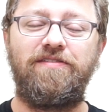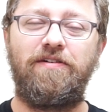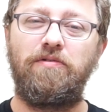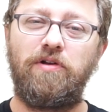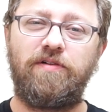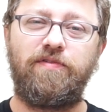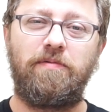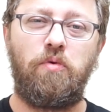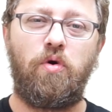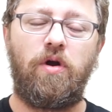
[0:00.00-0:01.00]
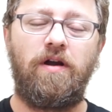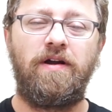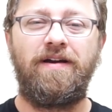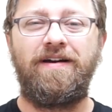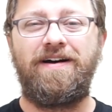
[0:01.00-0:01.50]
So look for more
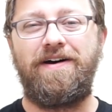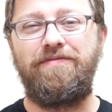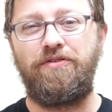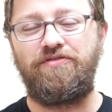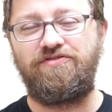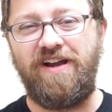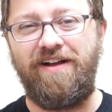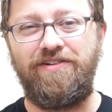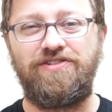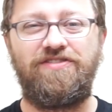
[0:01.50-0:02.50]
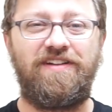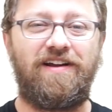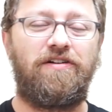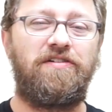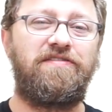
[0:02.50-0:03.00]
of those challenge
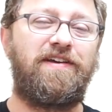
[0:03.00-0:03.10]
stickers.